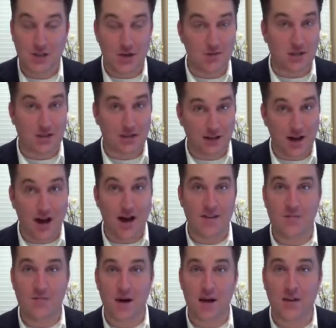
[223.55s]
That was a lot
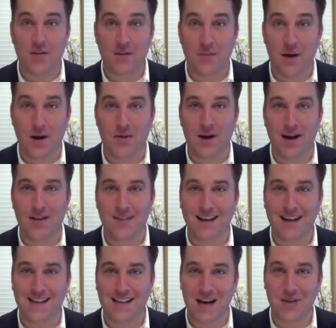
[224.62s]
of money for my wife at
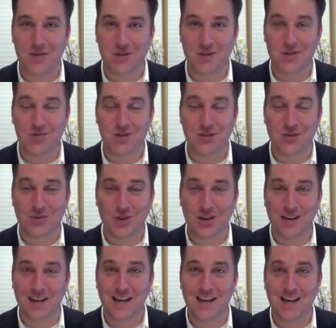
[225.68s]
that time, and she was really
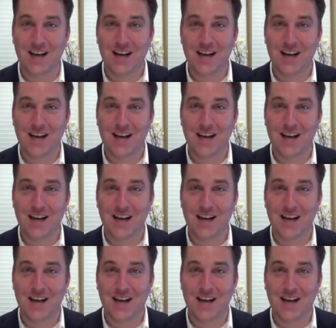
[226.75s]
worried